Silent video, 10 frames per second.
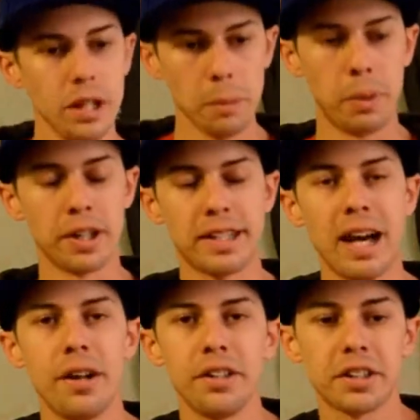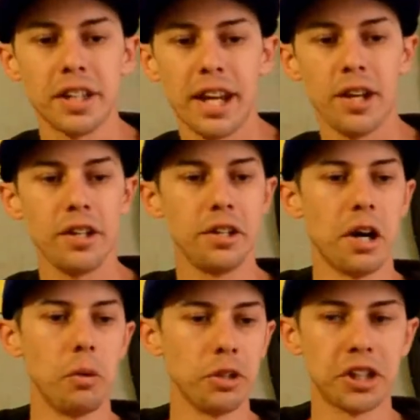put it down, and you say, you
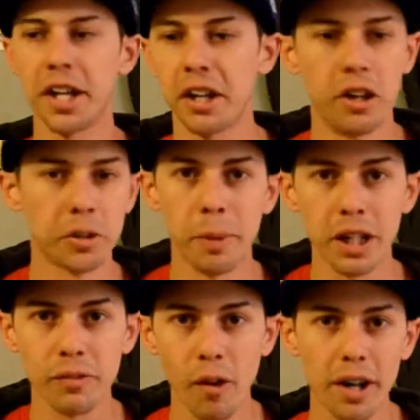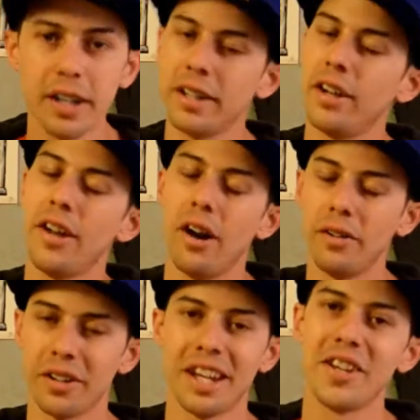know, would you take a hundred bucks for it? You know, no.
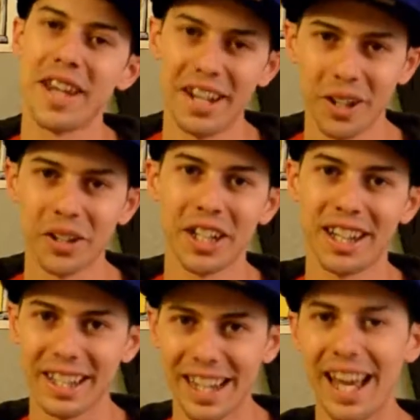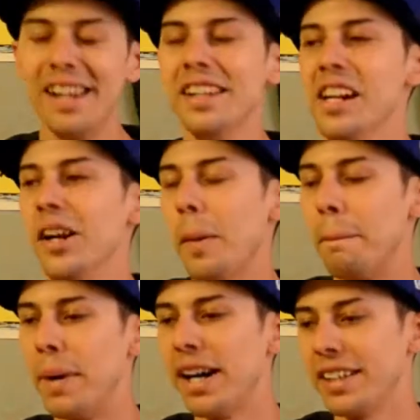Okay, you can't negotiate like
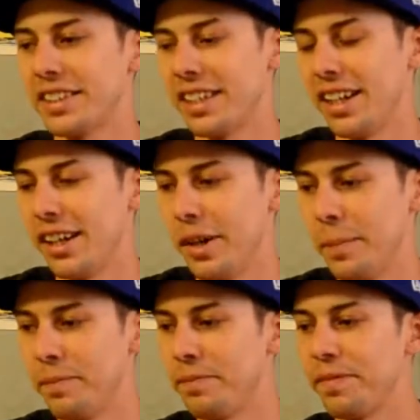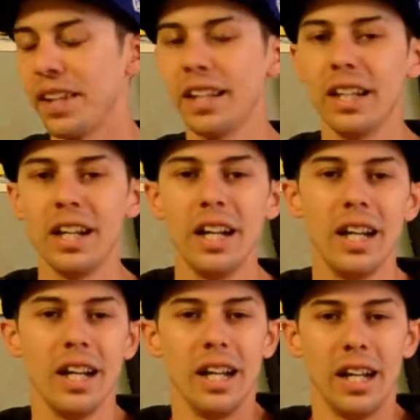that. But um,
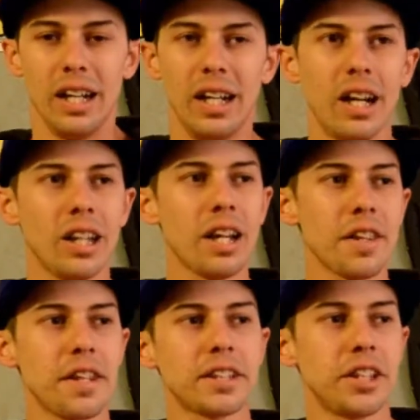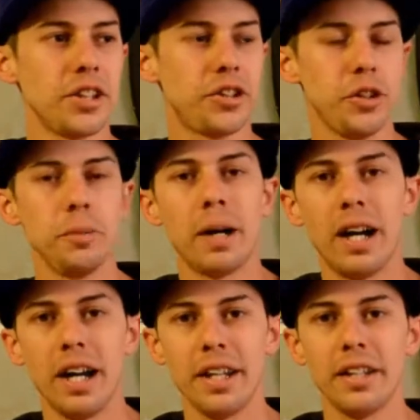a lot of the things that you do
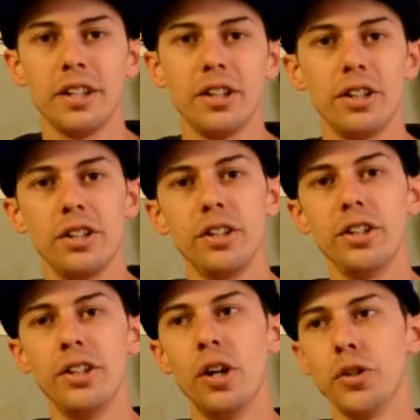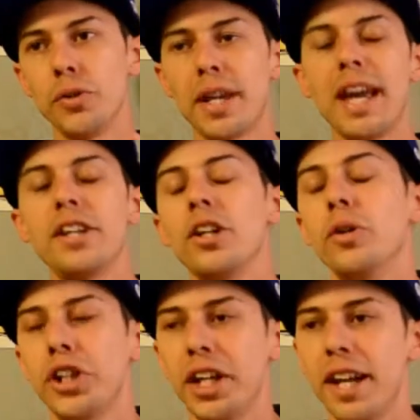buy, you know, you can
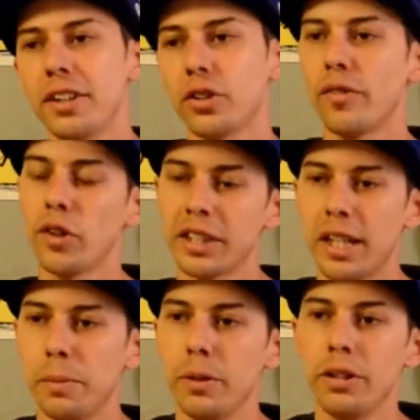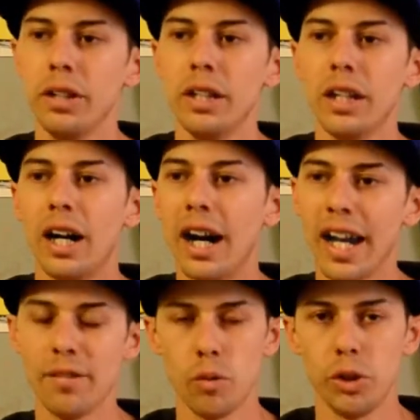negotiate. So for example, I
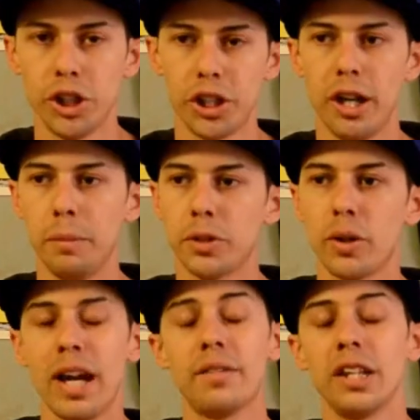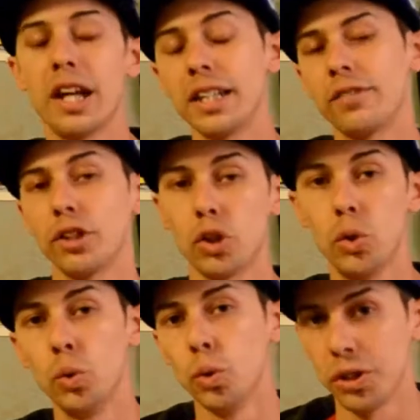have a wood shop, so I have a lot of different
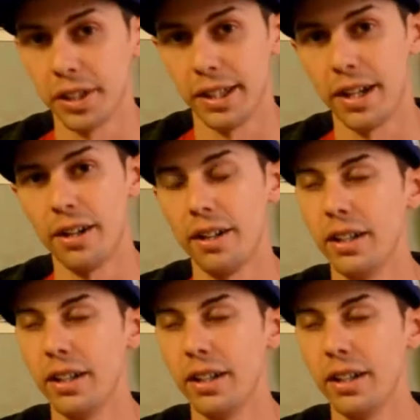tools in there.